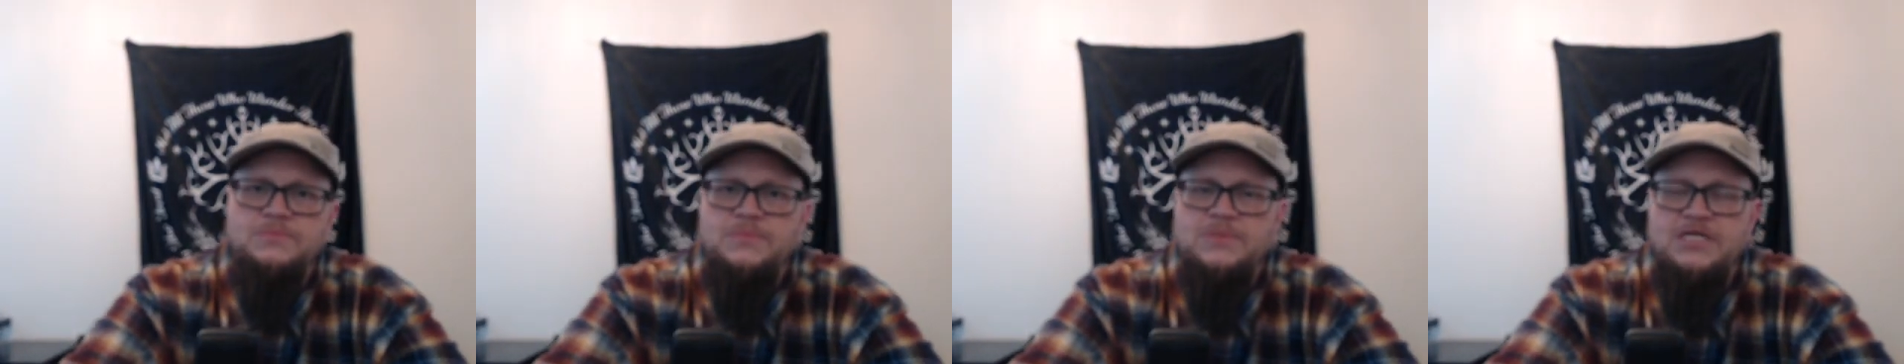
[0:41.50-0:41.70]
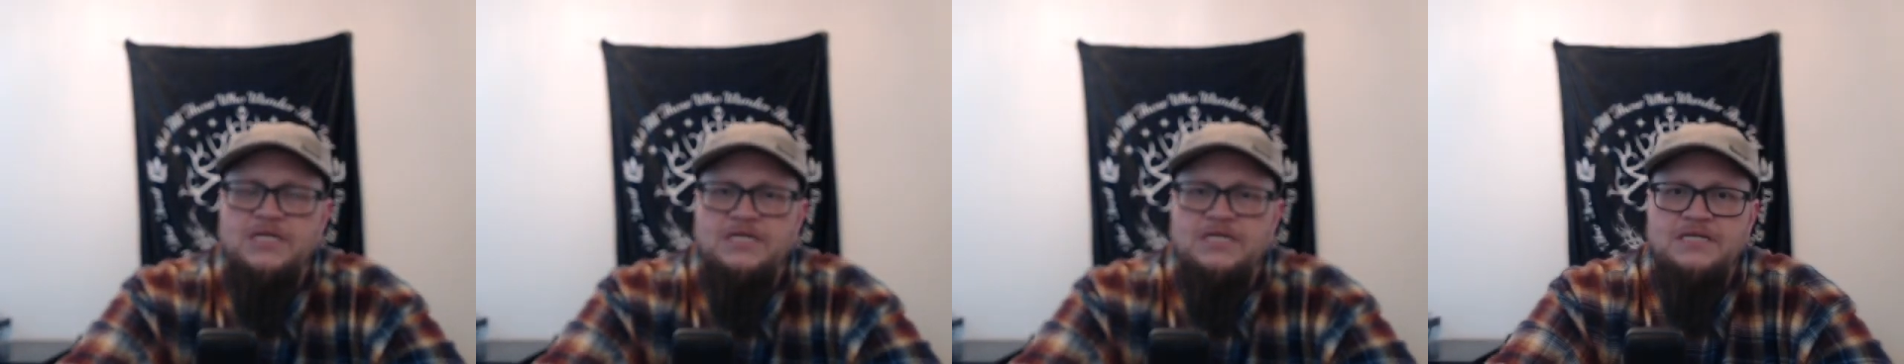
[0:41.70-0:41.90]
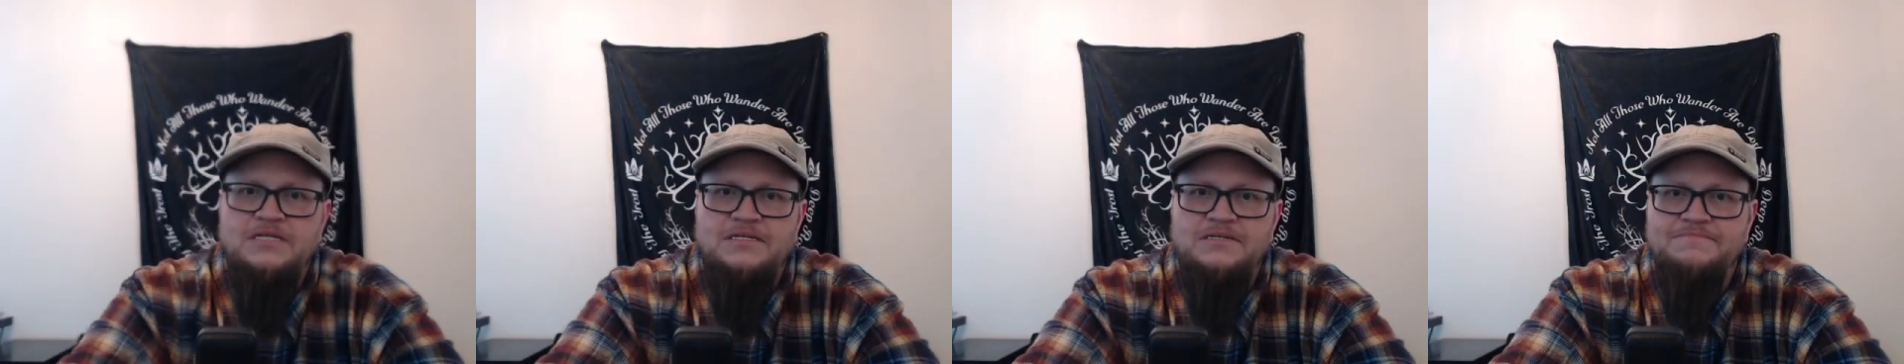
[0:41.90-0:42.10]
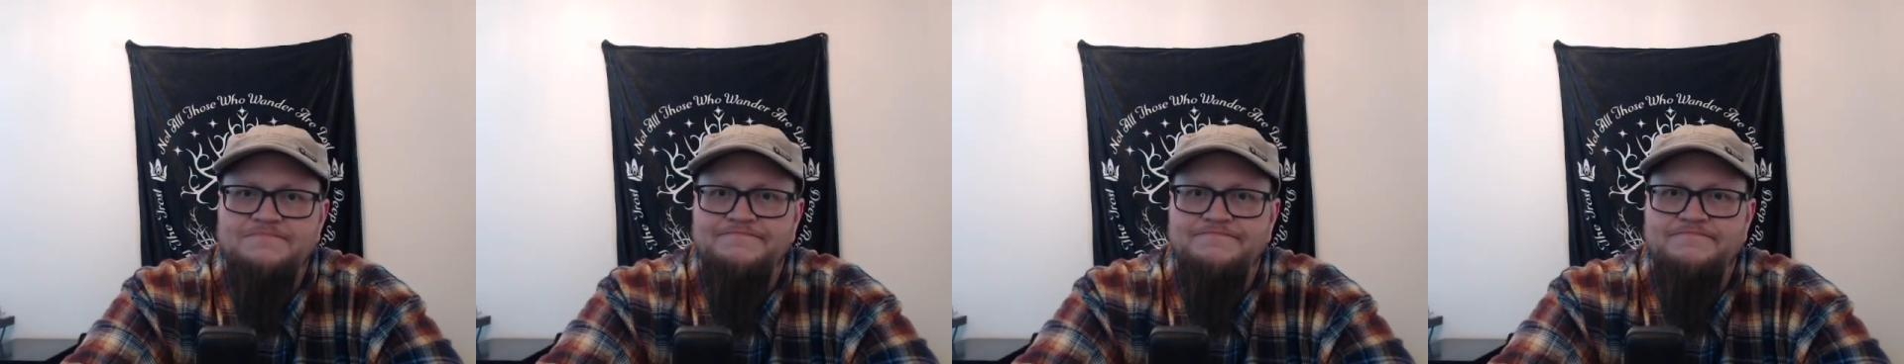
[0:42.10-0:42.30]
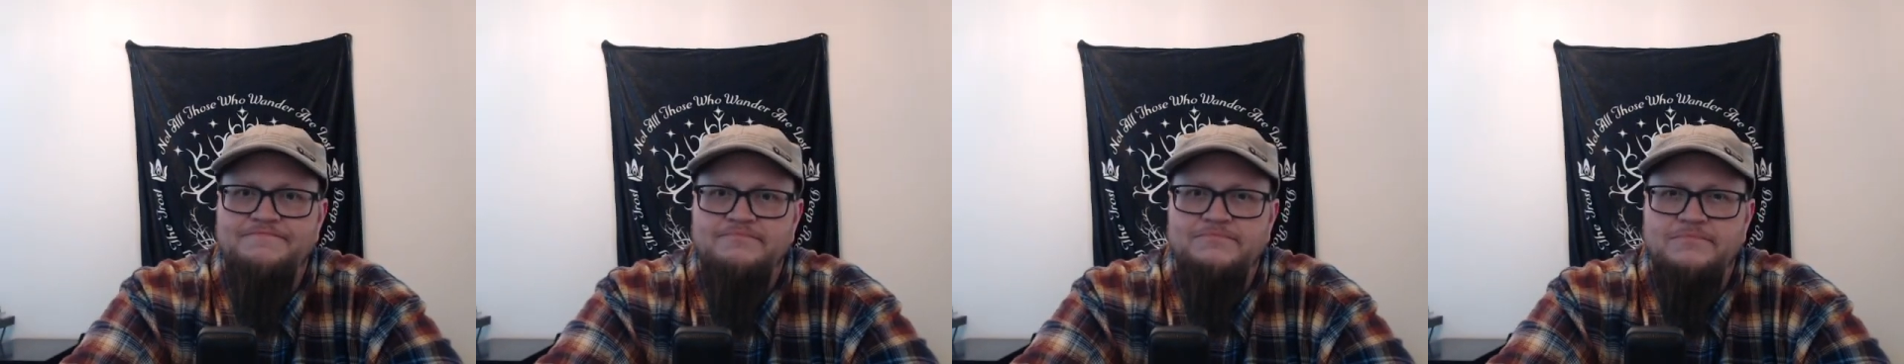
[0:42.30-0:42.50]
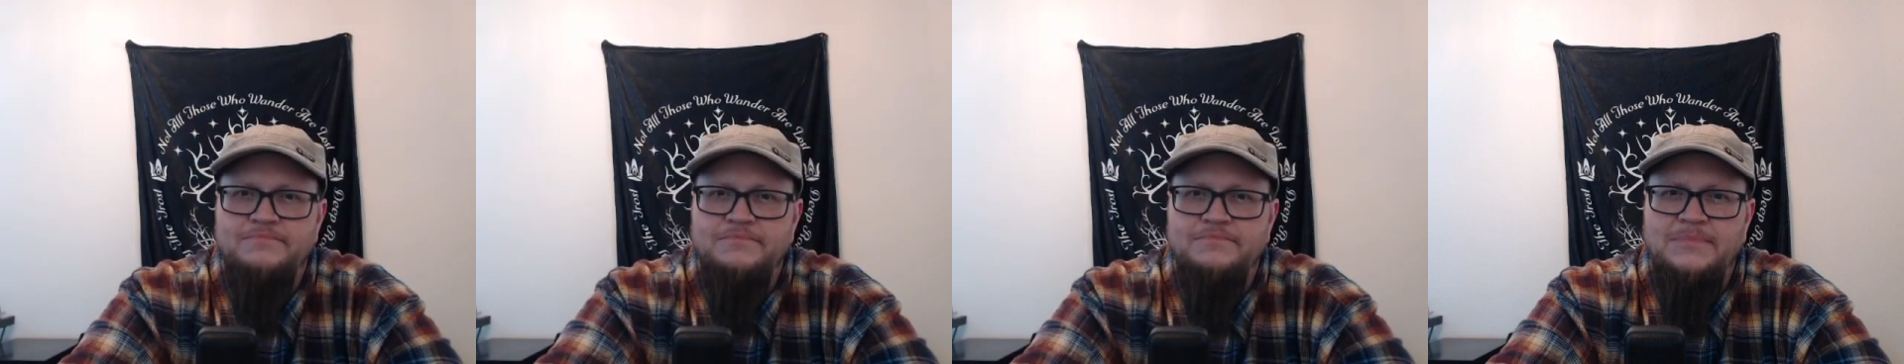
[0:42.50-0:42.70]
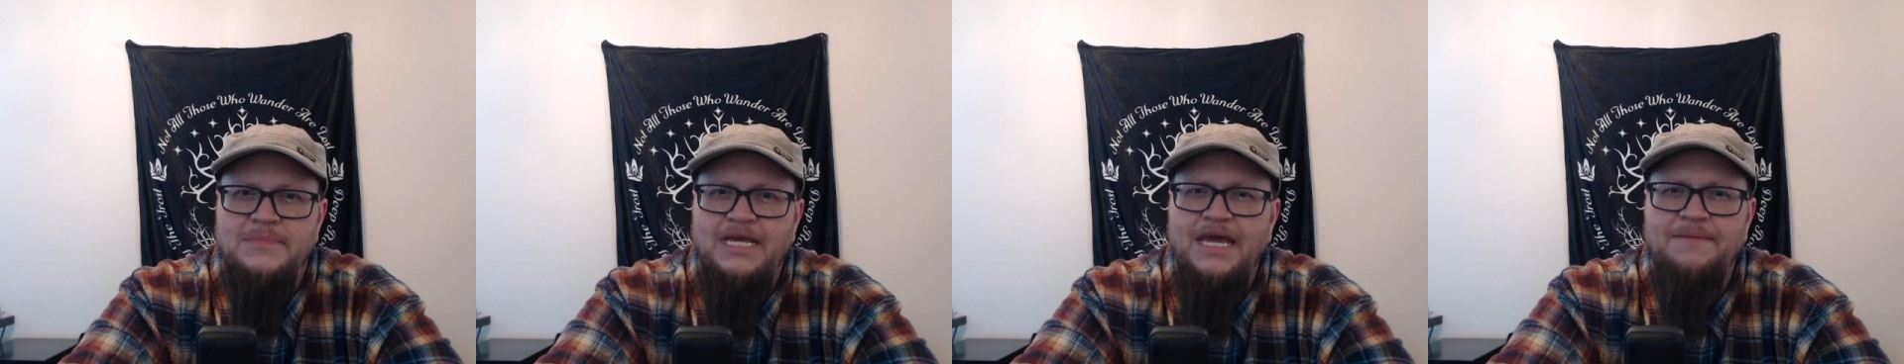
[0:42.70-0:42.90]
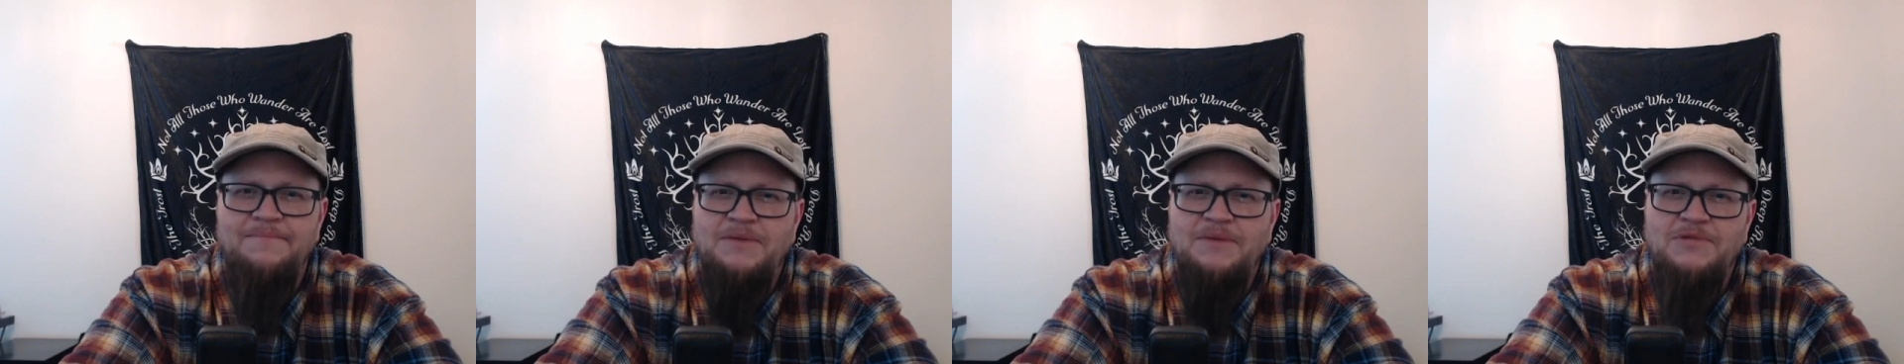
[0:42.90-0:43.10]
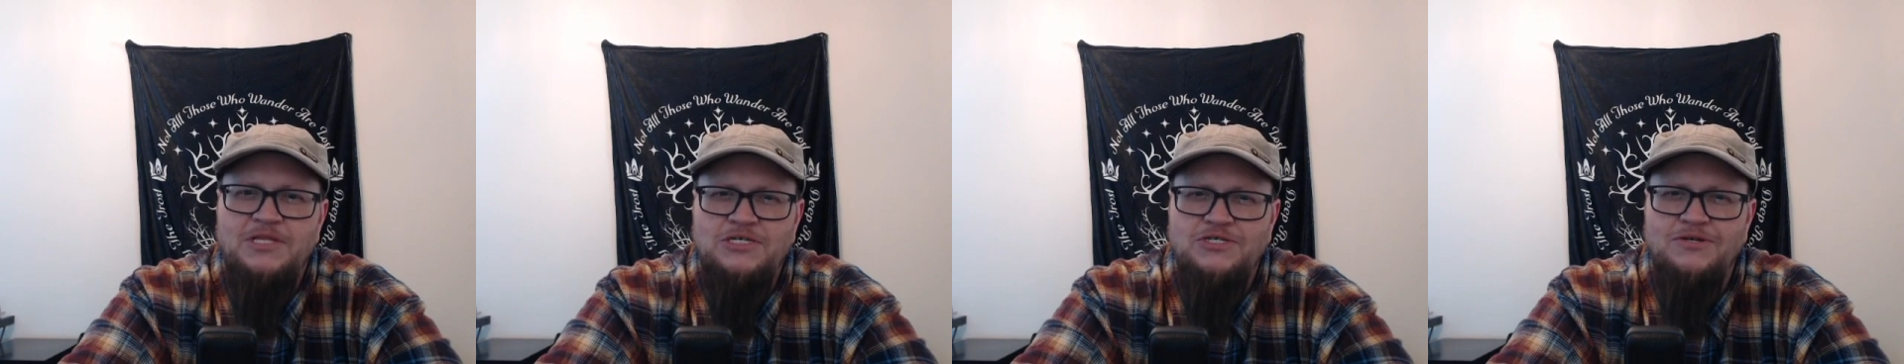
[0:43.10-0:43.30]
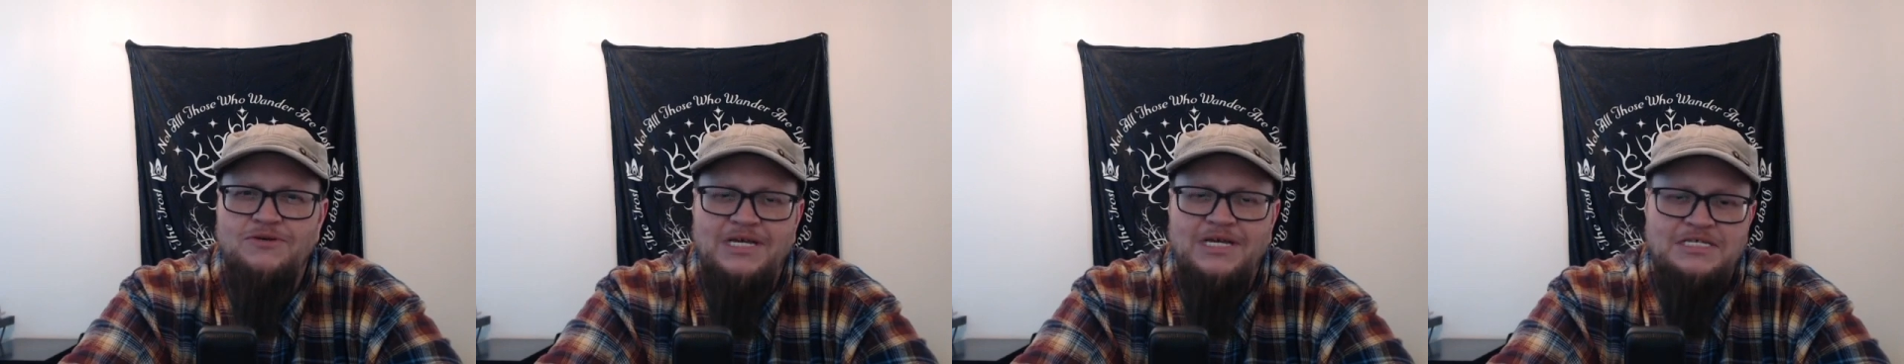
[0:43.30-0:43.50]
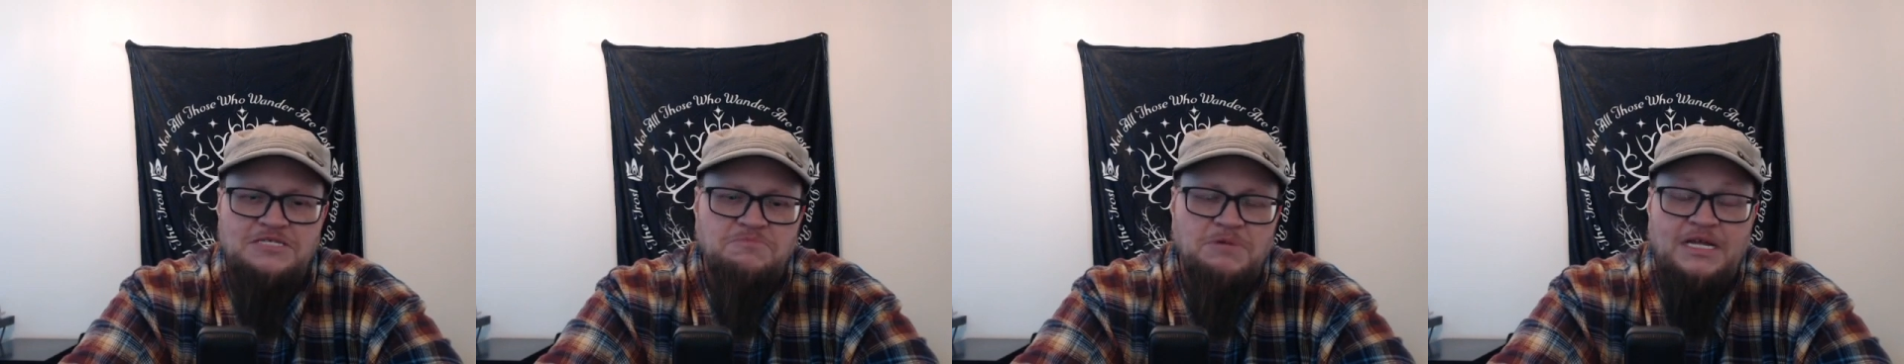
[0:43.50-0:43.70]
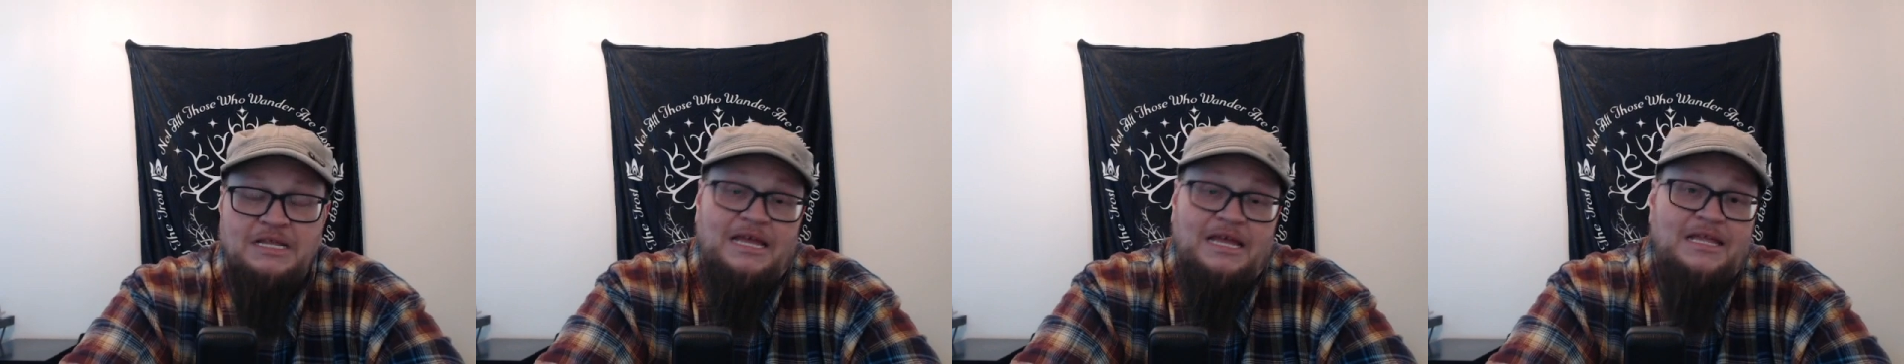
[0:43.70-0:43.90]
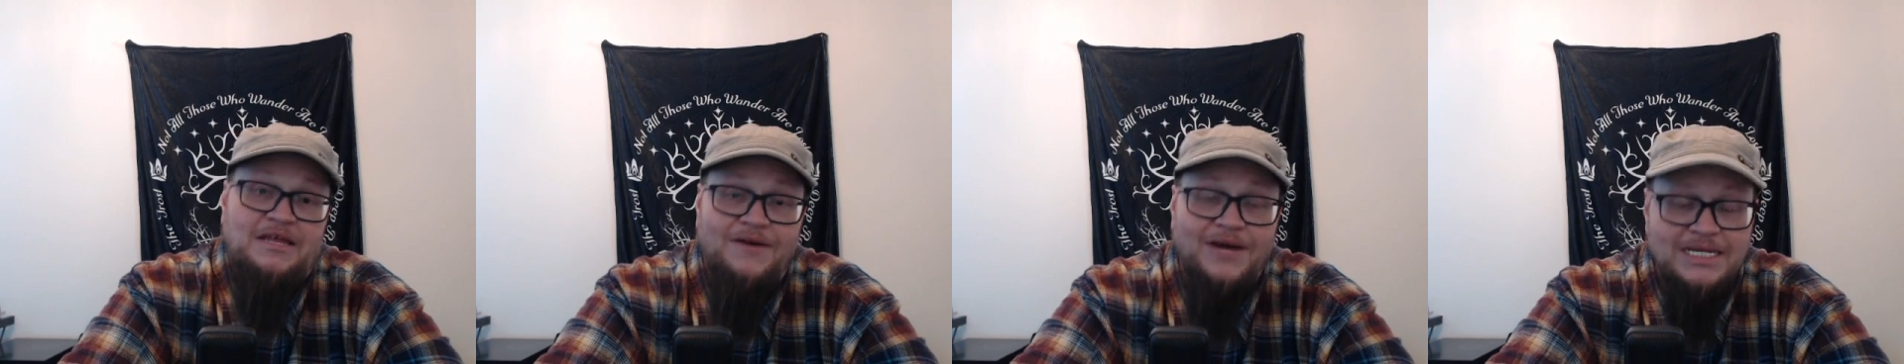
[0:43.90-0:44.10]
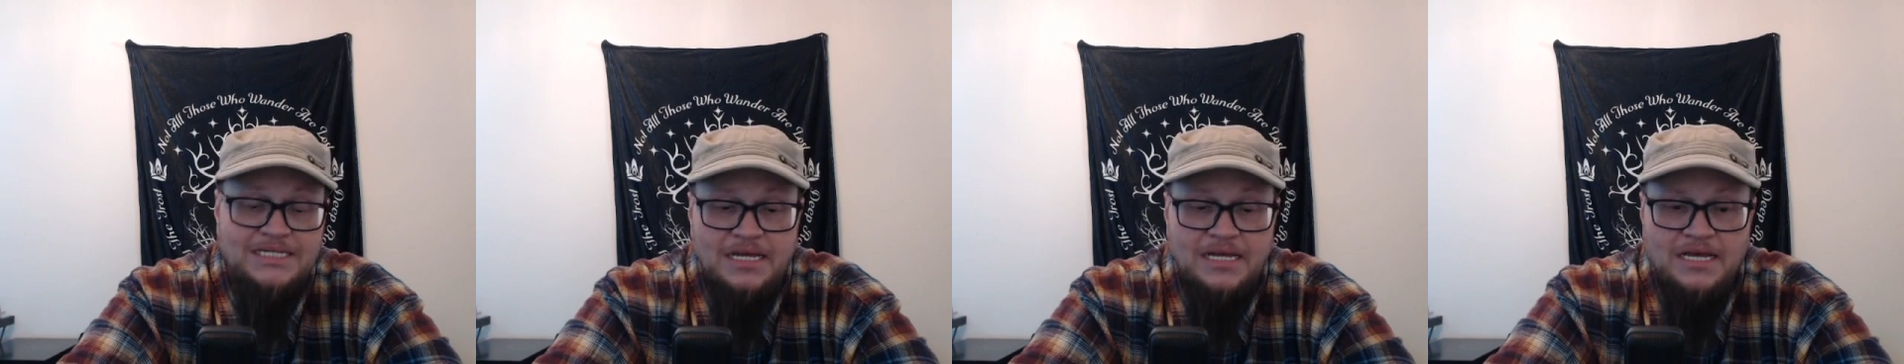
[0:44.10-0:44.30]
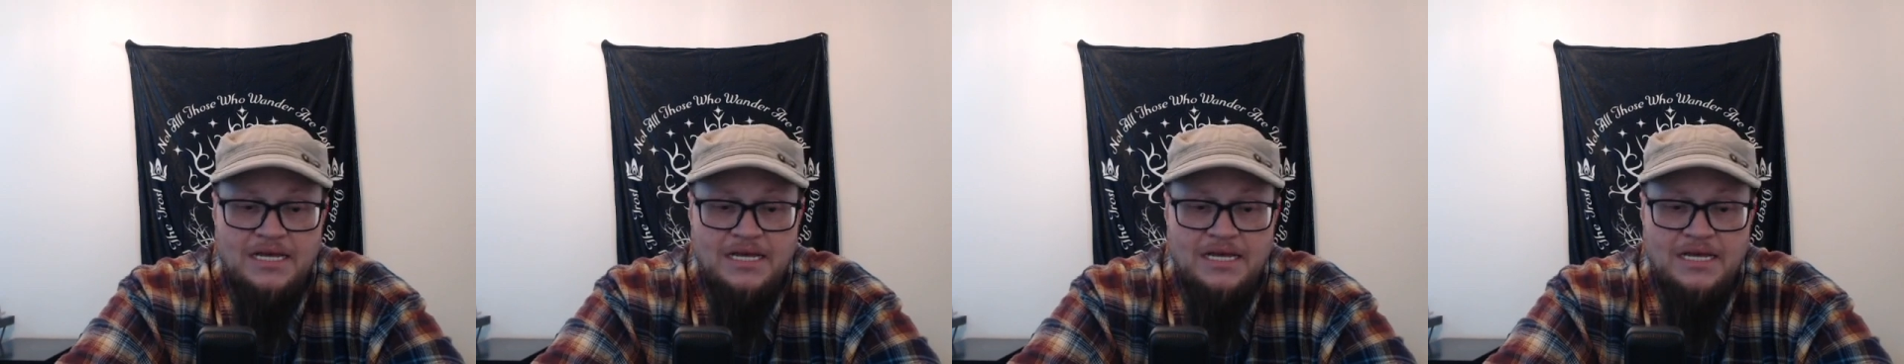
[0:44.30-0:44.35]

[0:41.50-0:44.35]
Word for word: the, yeah, maybe the showcase spot. Anyways.